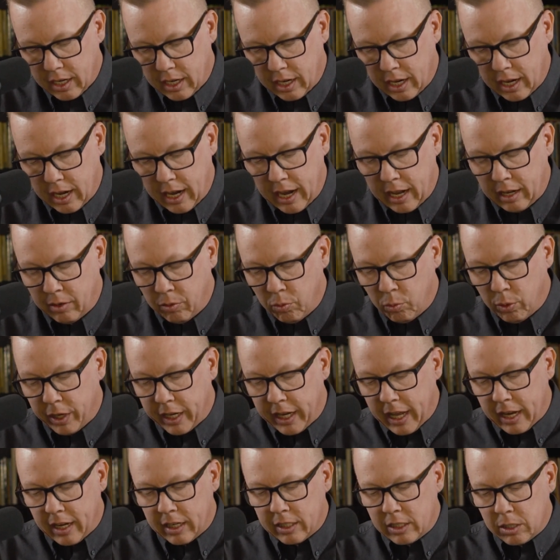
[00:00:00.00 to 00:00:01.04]
Uh, and we
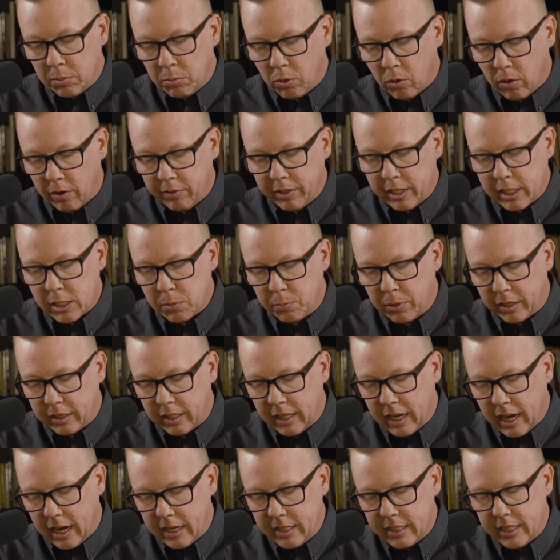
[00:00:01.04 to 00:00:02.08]
get into more of this, but yeah.
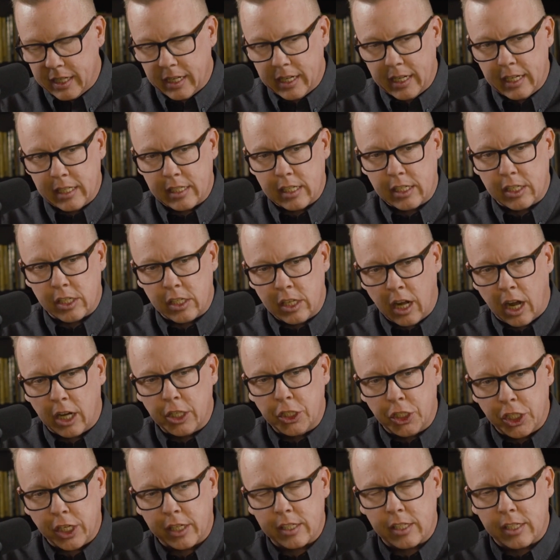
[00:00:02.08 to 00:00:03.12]
the idea is it's
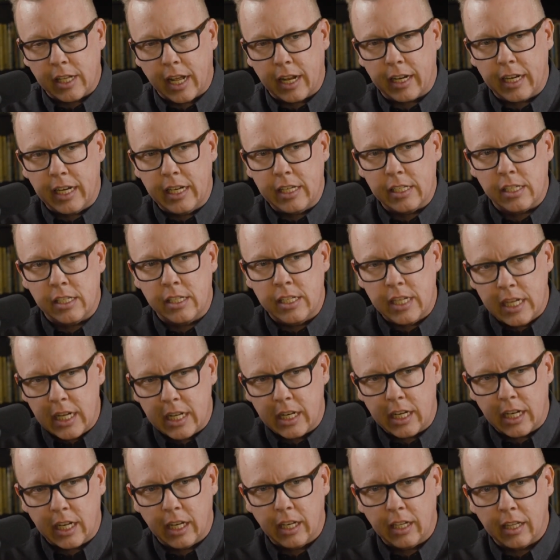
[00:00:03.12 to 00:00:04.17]
not just that he's
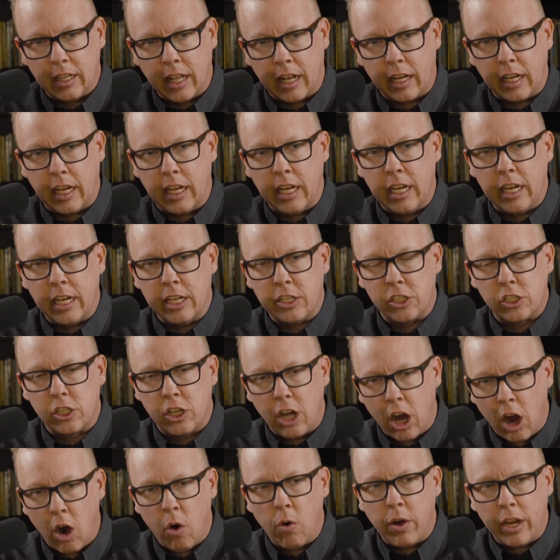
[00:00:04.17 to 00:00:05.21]
deity, that he is
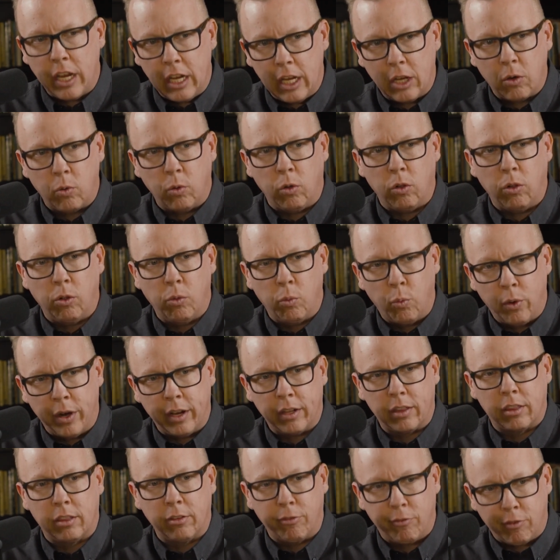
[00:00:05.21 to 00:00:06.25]
co equal
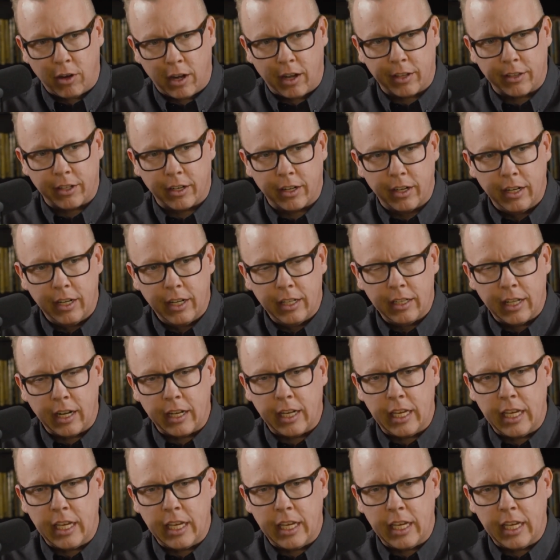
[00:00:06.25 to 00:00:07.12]
with the Father, that